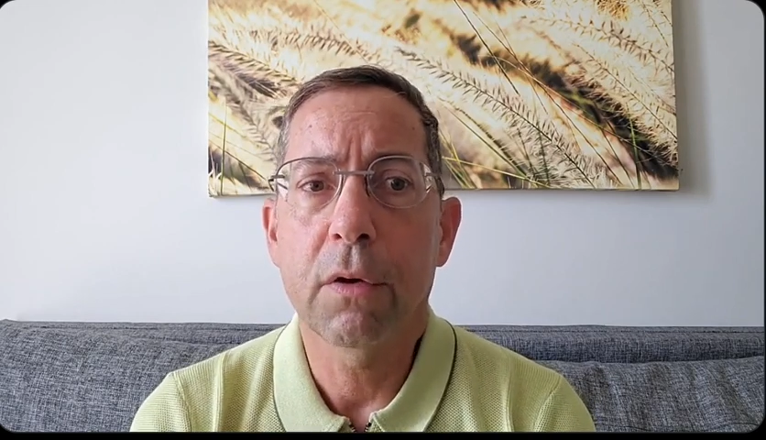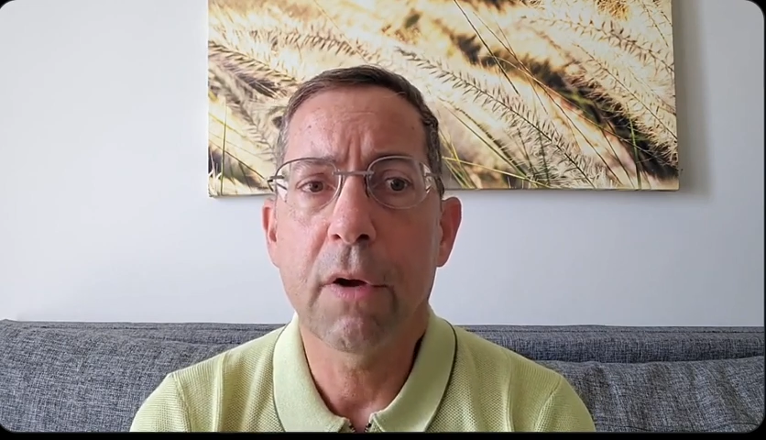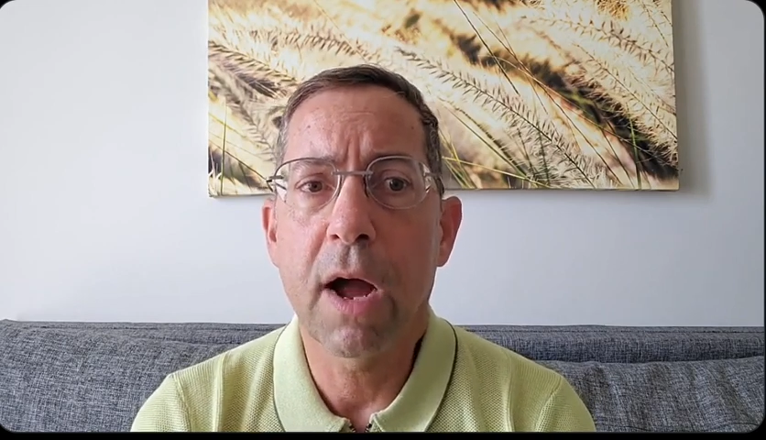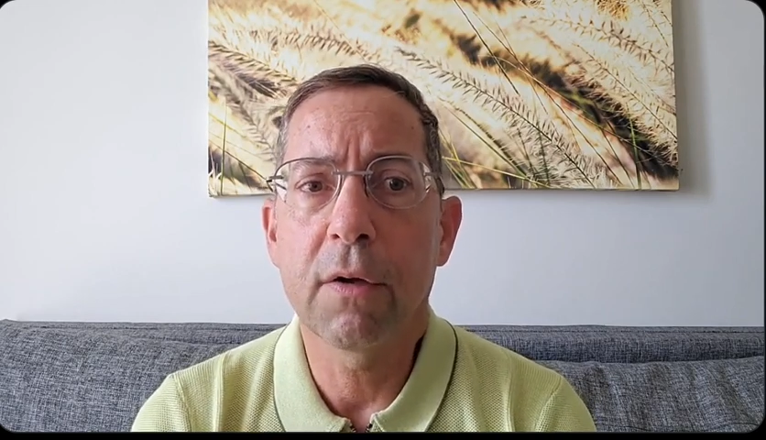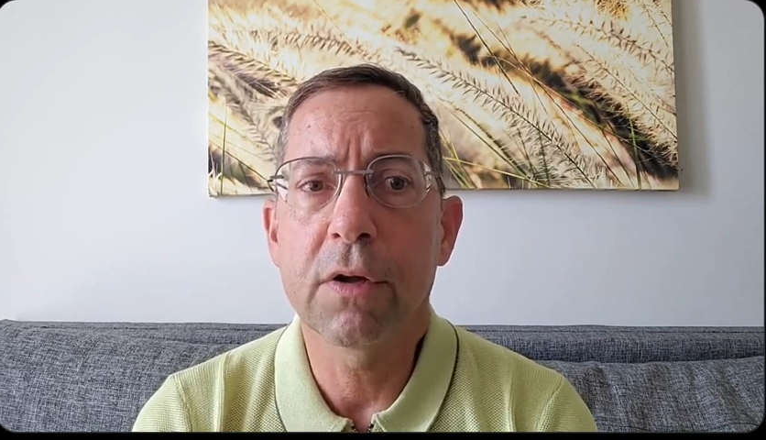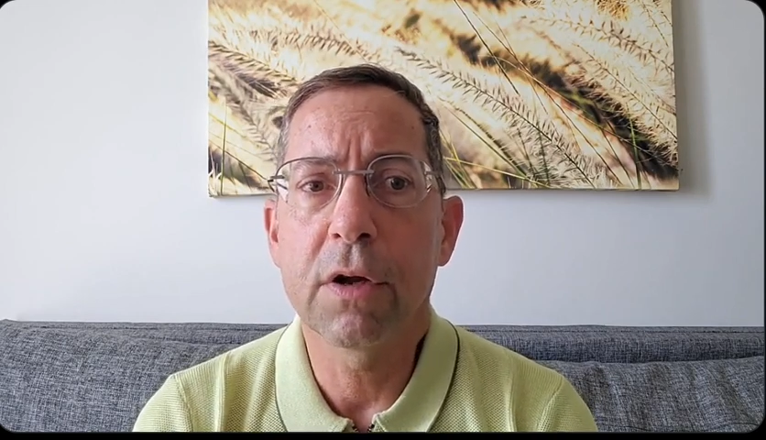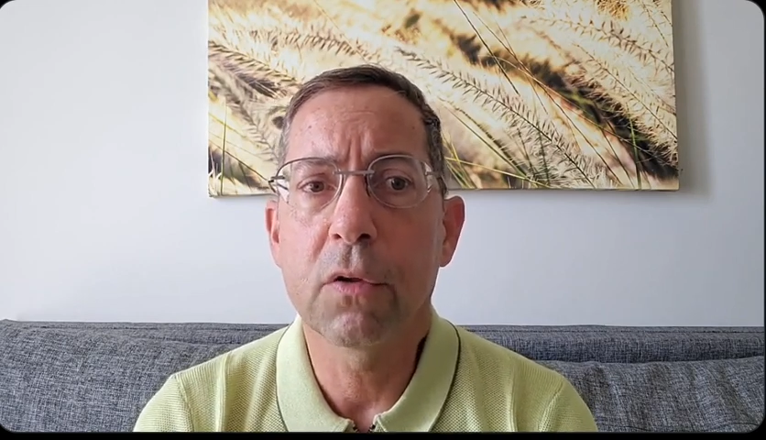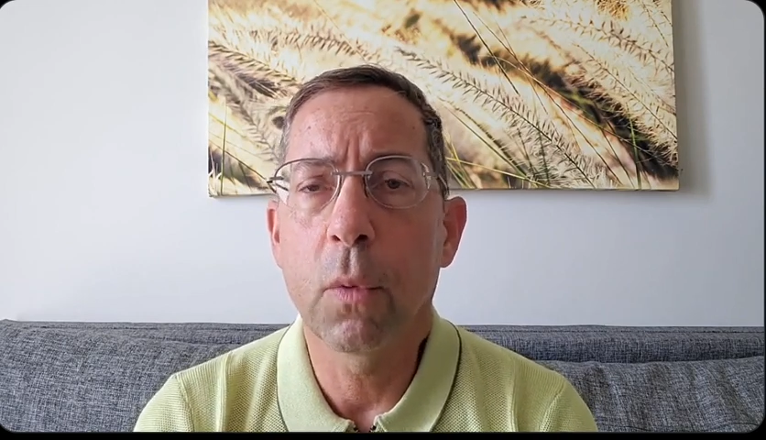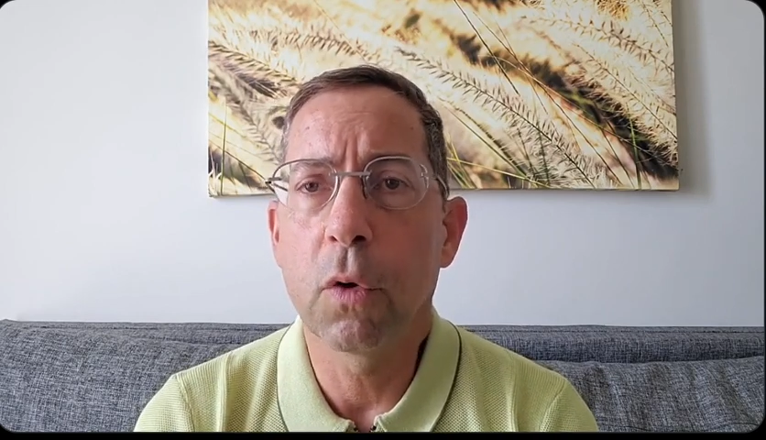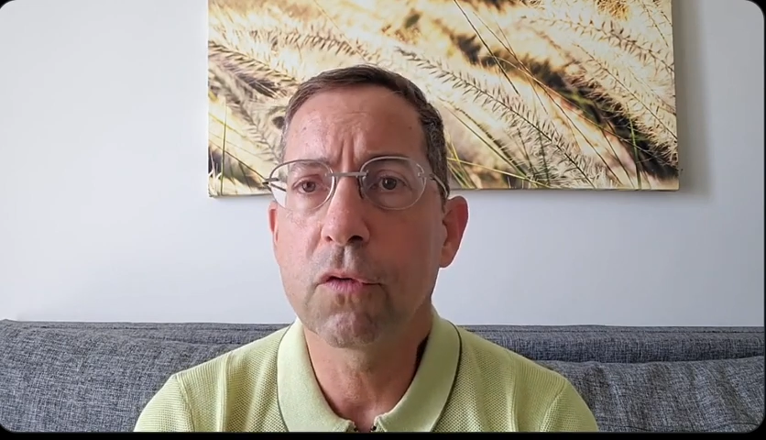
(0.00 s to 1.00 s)
the grounds
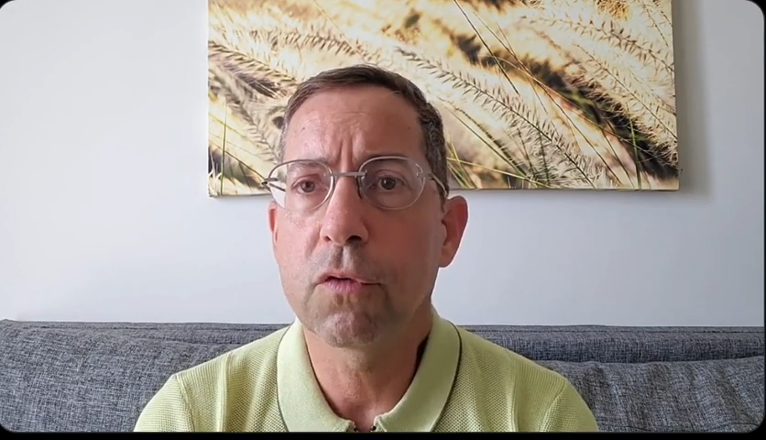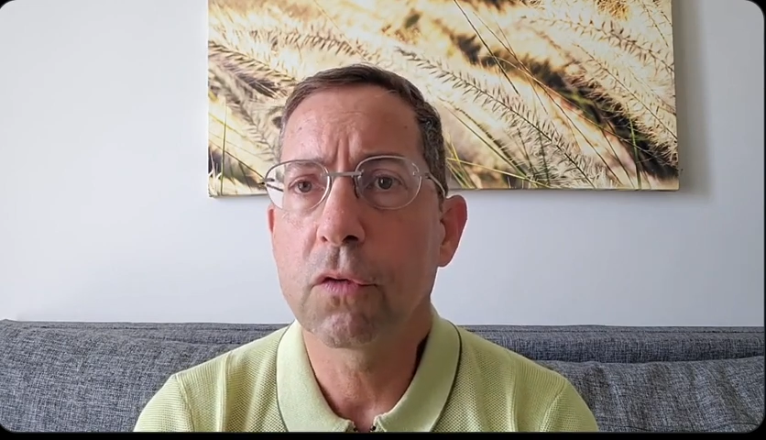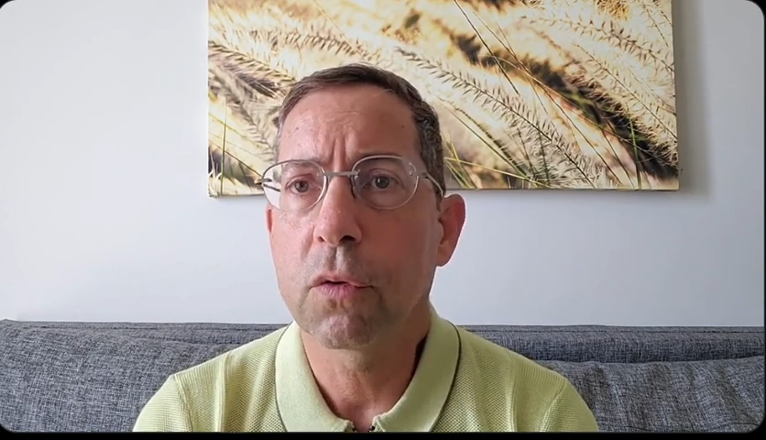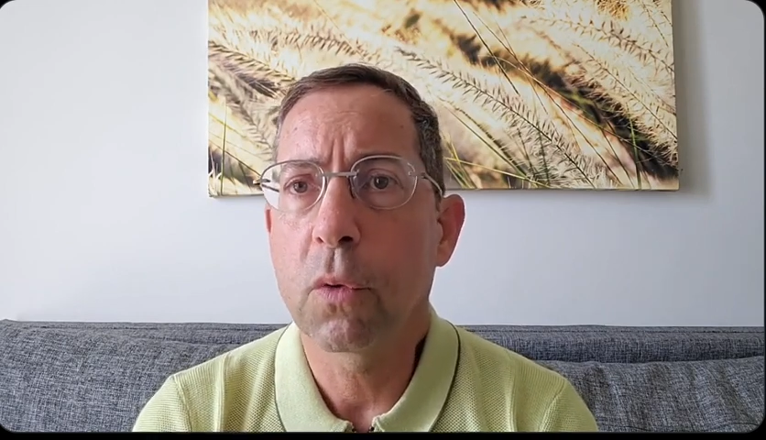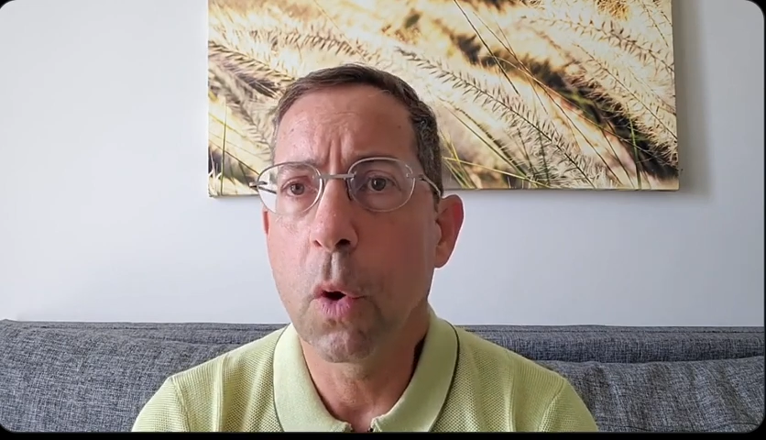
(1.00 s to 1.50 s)
that it was,